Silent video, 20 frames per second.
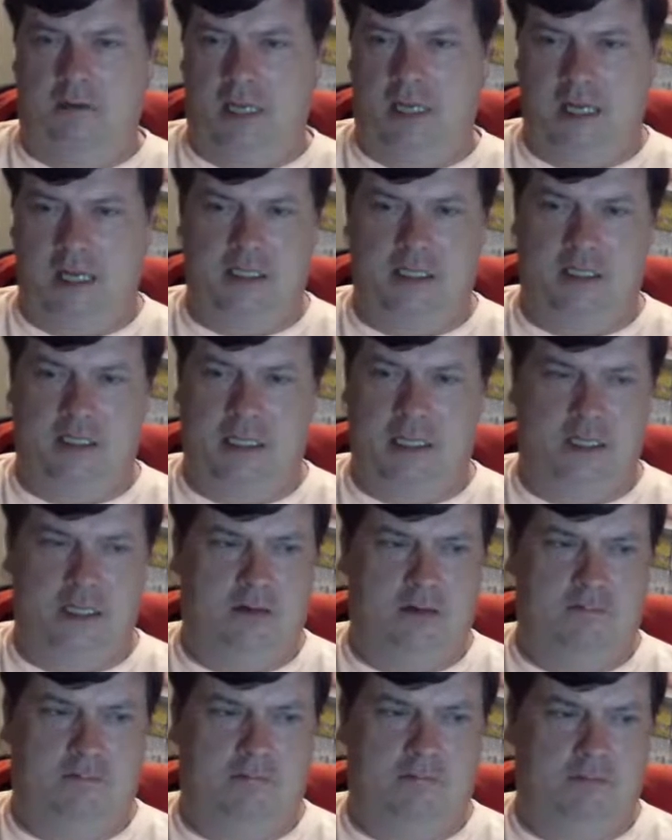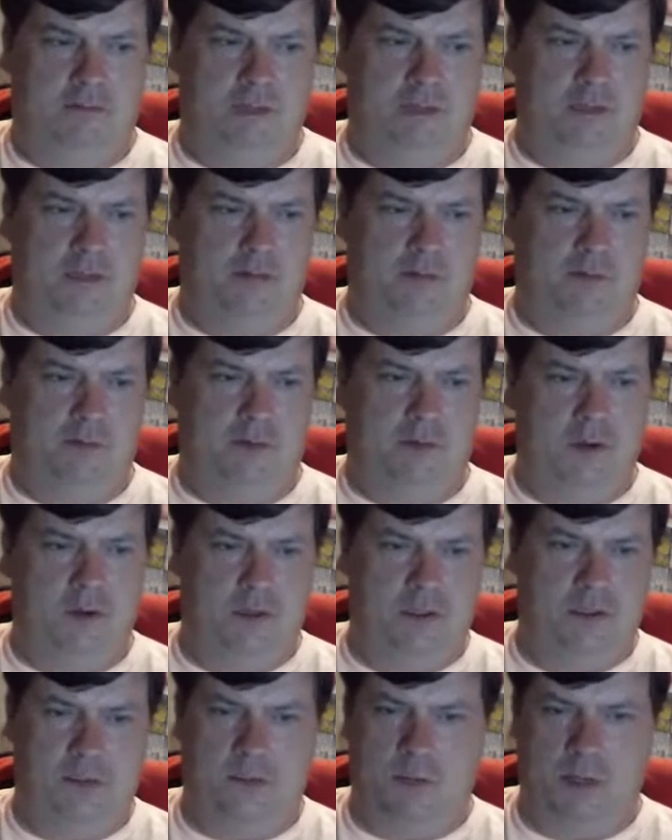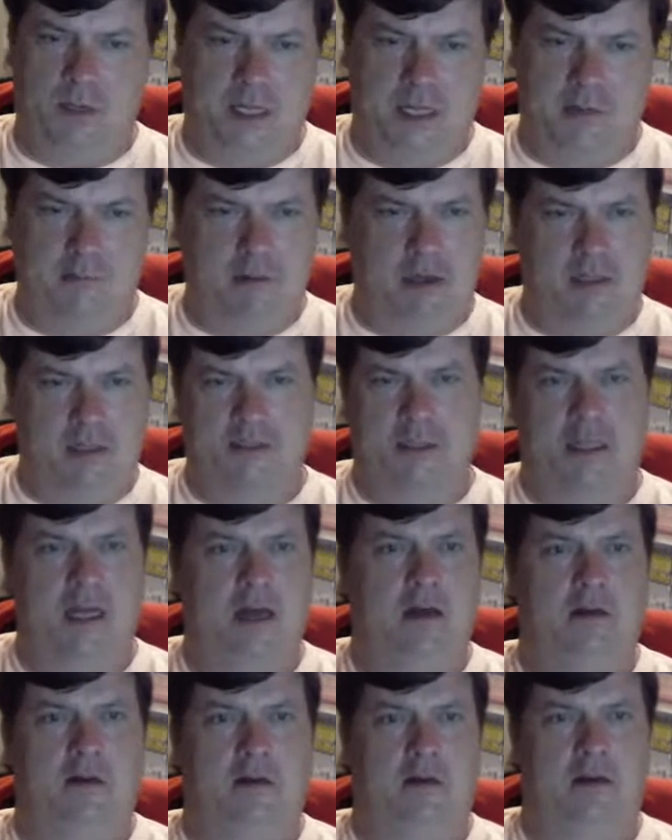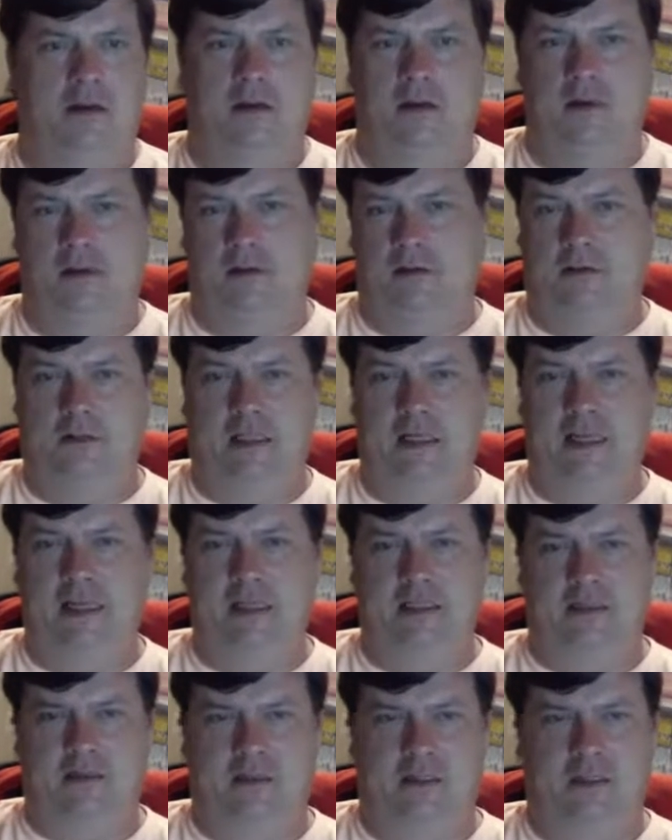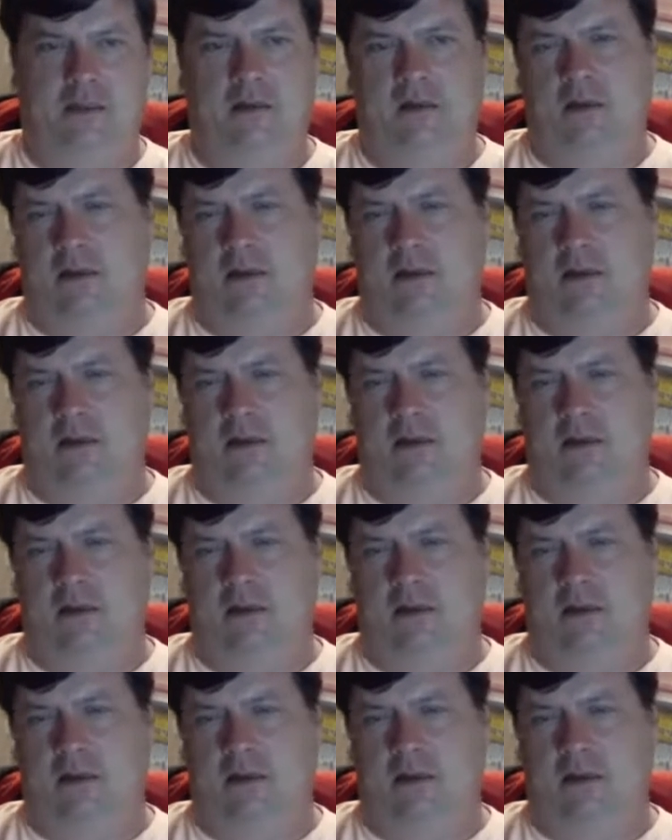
and getting 28 miles a gallon easily.